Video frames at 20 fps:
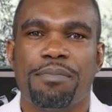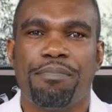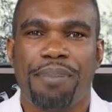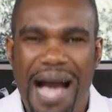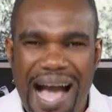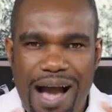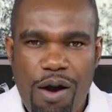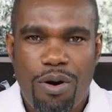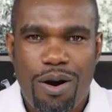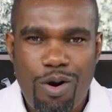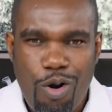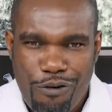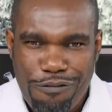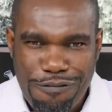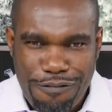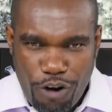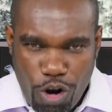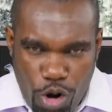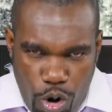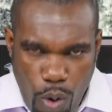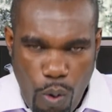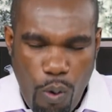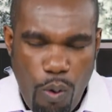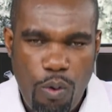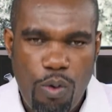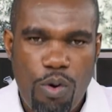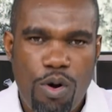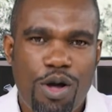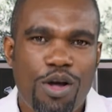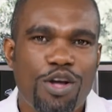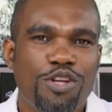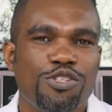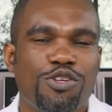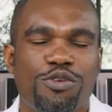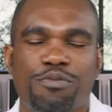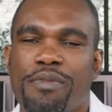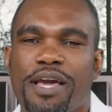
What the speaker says: power of law, to